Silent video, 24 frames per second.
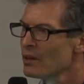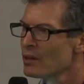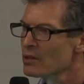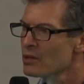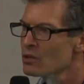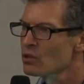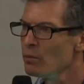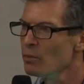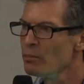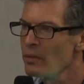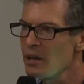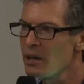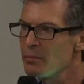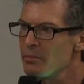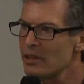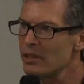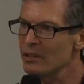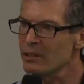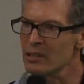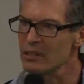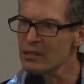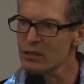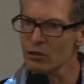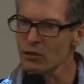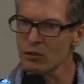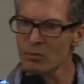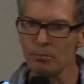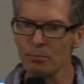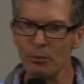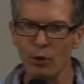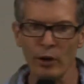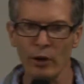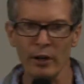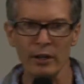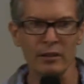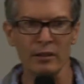So maybe at a certain
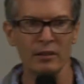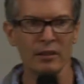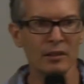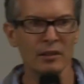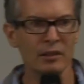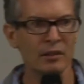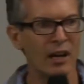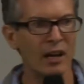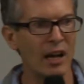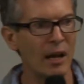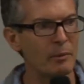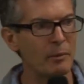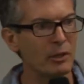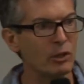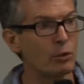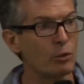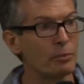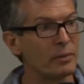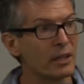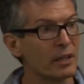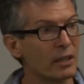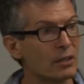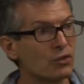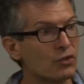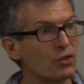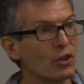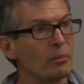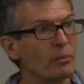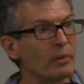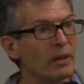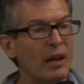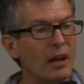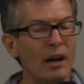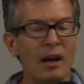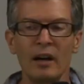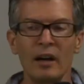point in time, it will be
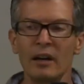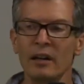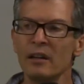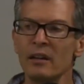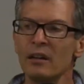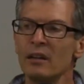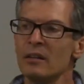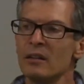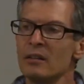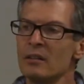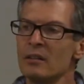extremely high,